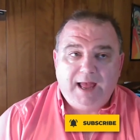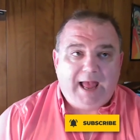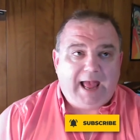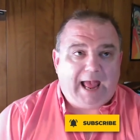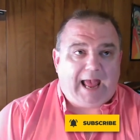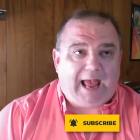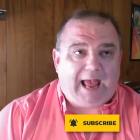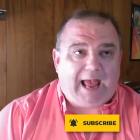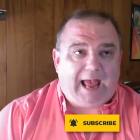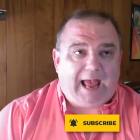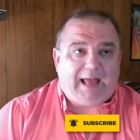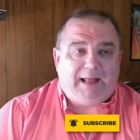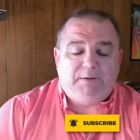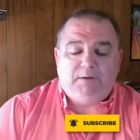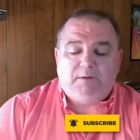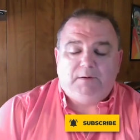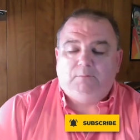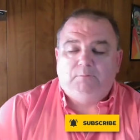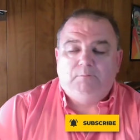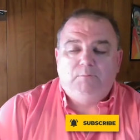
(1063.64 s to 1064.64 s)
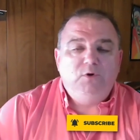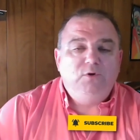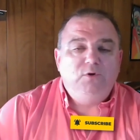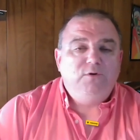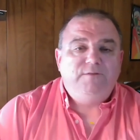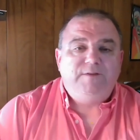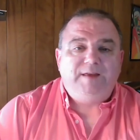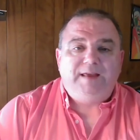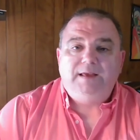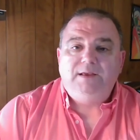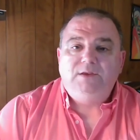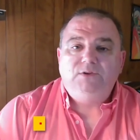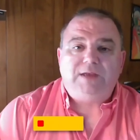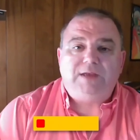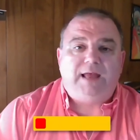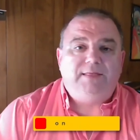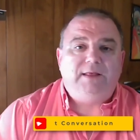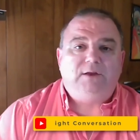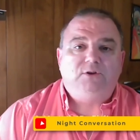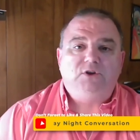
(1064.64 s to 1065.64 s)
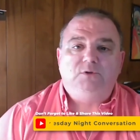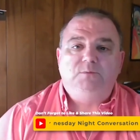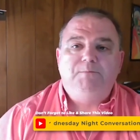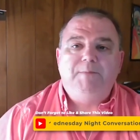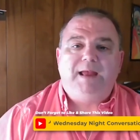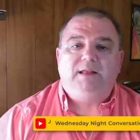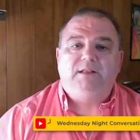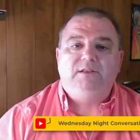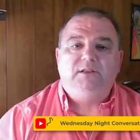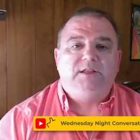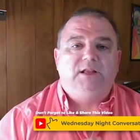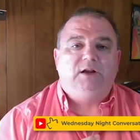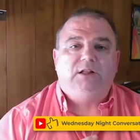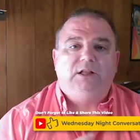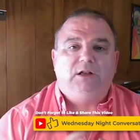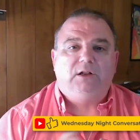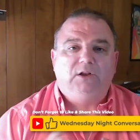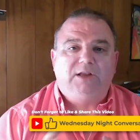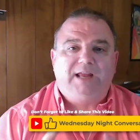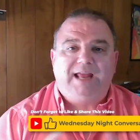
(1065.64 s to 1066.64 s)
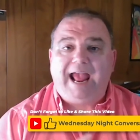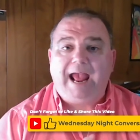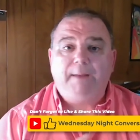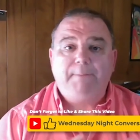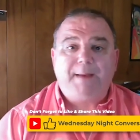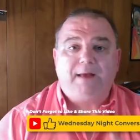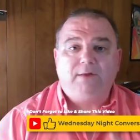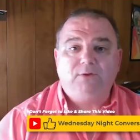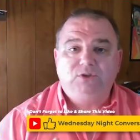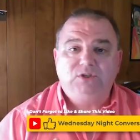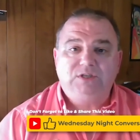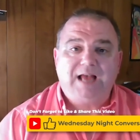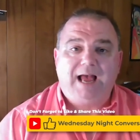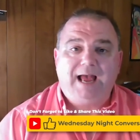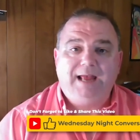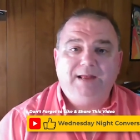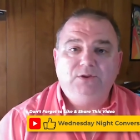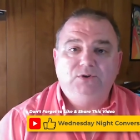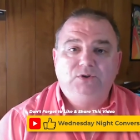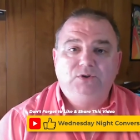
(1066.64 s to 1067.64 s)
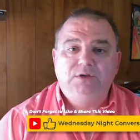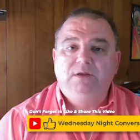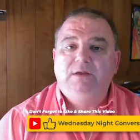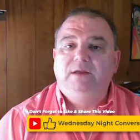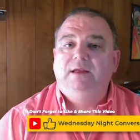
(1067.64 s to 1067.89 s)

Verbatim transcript: and, and movies, and they'll just make their little campout sites